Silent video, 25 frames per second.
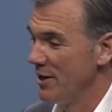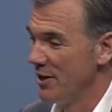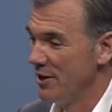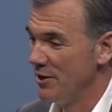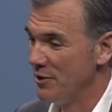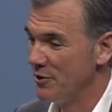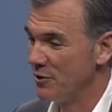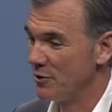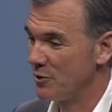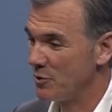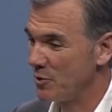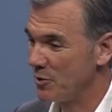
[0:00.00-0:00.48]

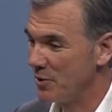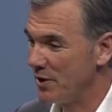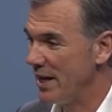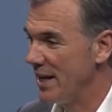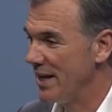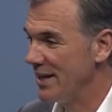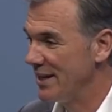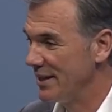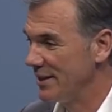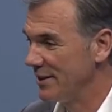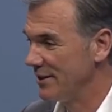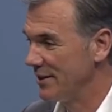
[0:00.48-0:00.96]
you're
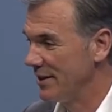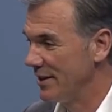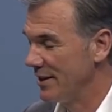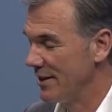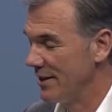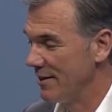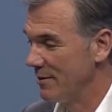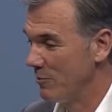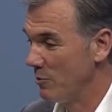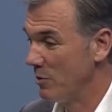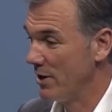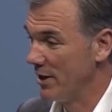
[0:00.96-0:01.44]
creating,
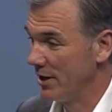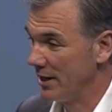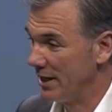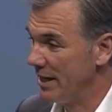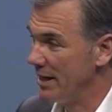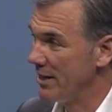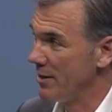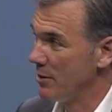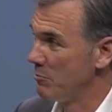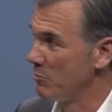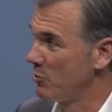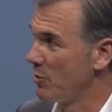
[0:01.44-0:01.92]
uh,
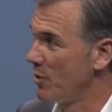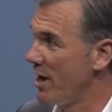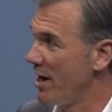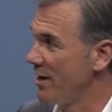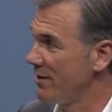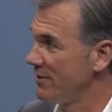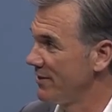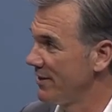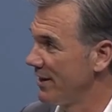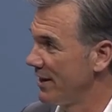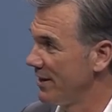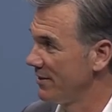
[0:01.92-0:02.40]
again, a
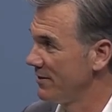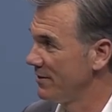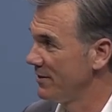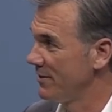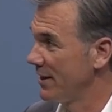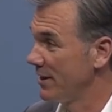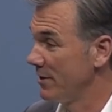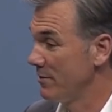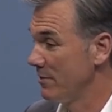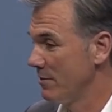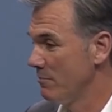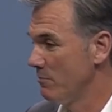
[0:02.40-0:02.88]
process
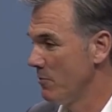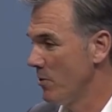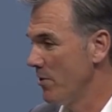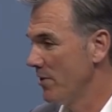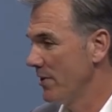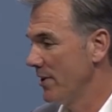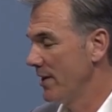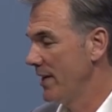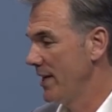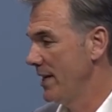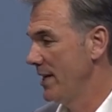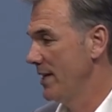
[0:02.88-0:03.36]
that more
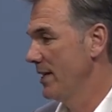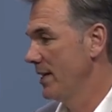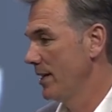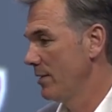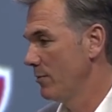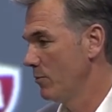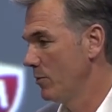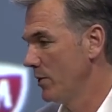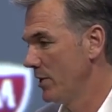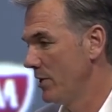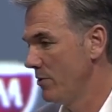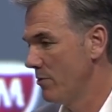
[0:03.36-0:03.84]
than
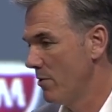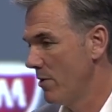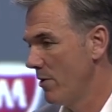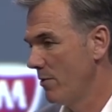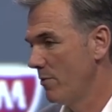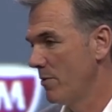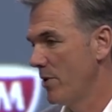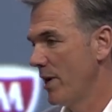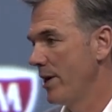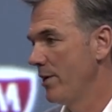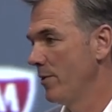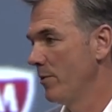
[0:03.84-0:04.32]
anything, when you are
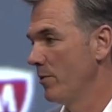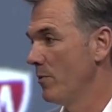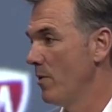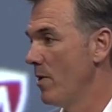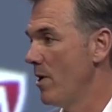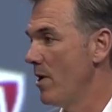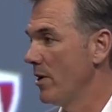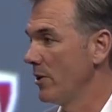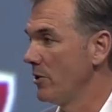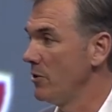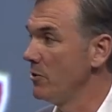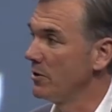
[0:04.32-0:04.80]
right or
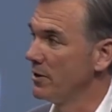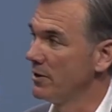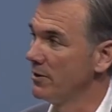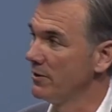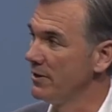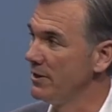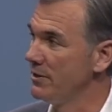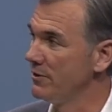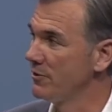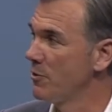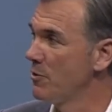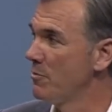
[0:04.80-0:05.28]
wrong, you can at
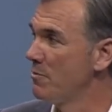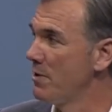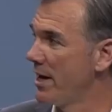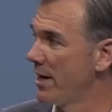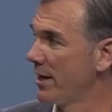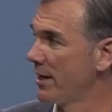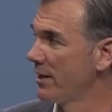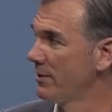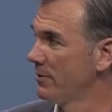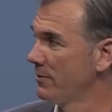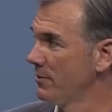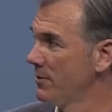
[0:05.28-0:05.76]
least go
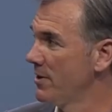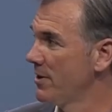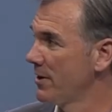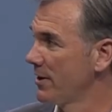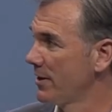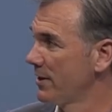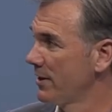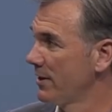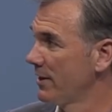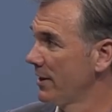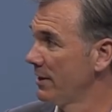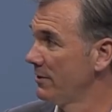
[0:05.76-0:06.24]
back and
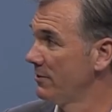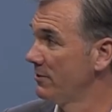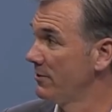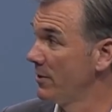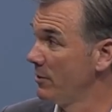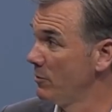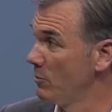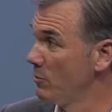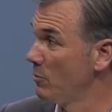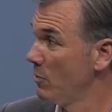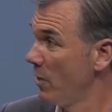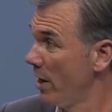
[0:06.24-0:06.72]
look and
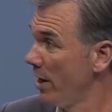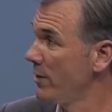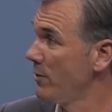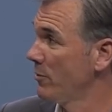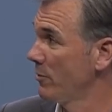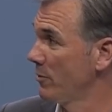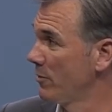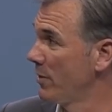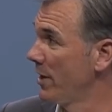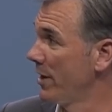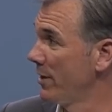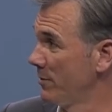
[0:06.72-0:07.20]
see why you
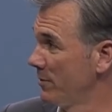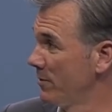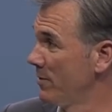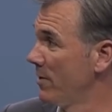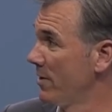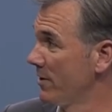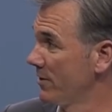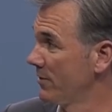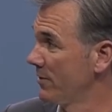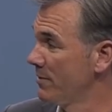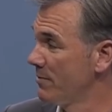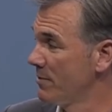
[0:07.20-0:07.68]
are right or
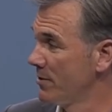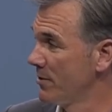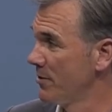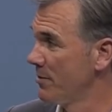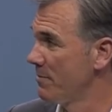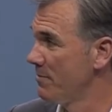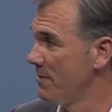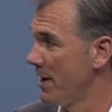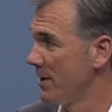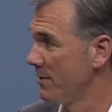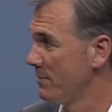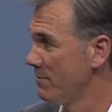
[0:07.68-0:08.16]
wrong, similar to
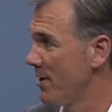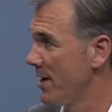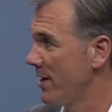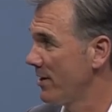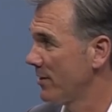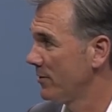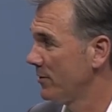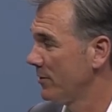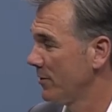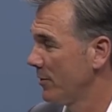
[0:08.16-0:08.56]
a mathematical